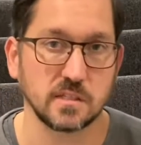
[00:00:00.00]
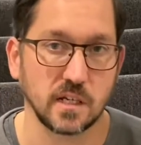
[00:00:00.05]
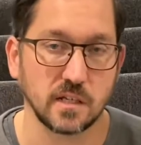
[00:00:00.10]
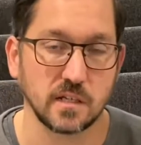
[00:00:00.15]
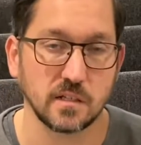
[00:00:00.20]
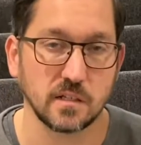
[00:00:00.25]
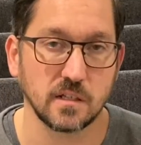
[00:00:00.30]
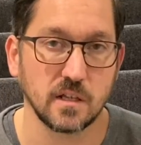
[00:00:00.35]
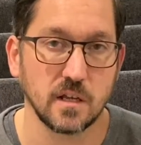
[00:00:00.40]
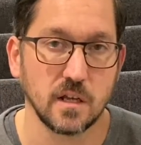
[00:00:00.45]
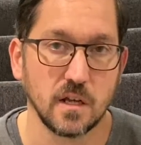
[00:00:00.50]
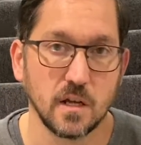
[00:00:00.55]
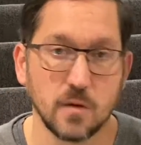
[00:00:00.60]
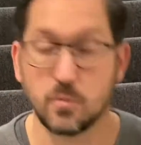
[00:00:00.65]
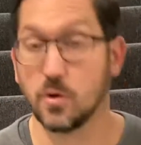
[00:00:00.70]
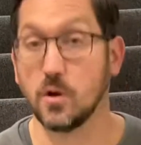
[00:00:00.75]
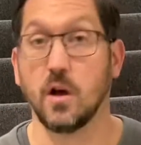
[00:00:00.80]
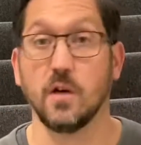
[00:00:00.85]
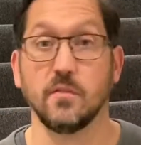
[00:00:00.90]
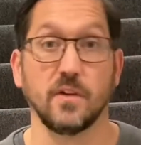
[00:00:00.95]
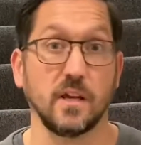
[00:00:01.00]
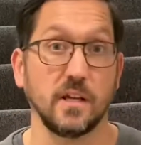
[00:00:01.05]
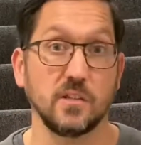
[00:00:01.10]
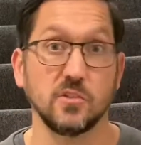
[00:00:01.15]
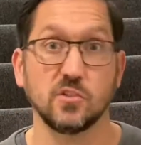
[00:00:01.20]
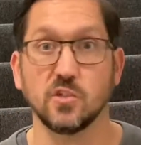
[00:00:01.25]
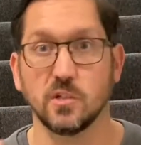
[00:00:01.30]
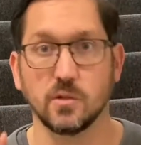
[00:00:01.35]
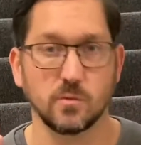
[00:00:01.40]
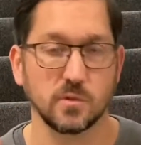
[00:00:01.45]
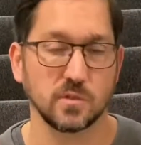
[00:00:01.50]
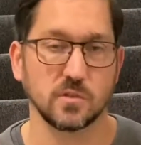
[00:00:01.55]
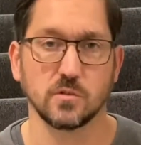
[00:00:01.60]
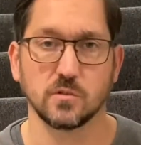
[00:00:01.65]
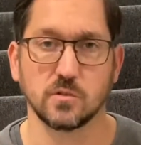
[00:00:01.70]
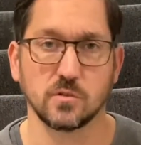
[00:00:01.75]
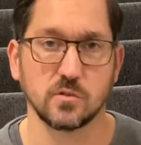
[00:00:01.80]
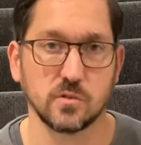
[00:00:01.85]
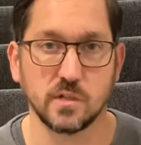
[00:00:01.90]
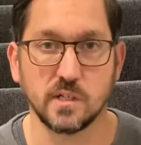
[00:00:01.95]
I can put off aging with
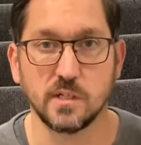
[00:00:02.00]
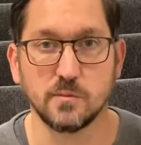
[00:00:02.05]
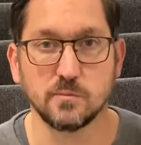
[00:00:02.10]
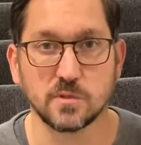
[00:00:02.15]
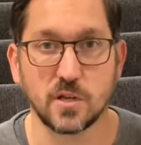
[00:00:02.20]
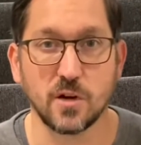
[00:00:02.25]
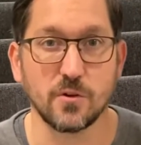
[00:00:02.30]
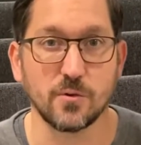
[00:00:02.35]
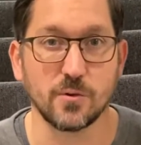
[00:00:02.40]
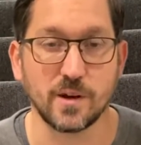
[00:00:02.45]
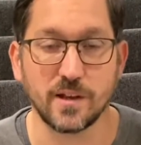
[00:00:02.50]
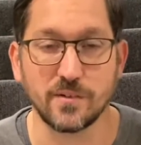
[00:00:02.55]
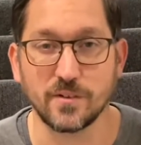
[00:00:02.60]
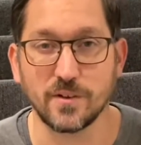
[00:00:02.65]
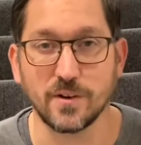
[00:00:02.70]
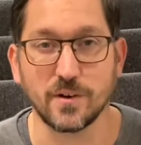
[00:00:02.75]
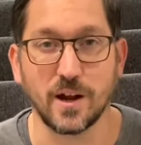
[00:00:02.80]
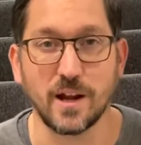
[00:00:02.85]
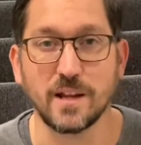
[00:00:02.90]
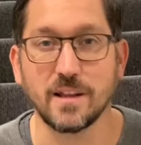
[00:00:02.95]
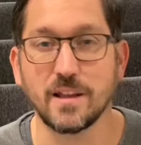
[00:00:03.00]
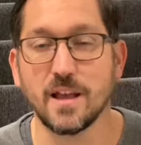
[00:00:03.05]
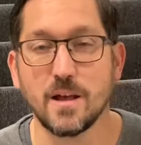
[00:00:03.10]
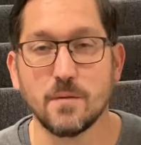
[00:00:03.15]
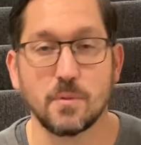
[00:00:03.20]
certain creams or whatever, right?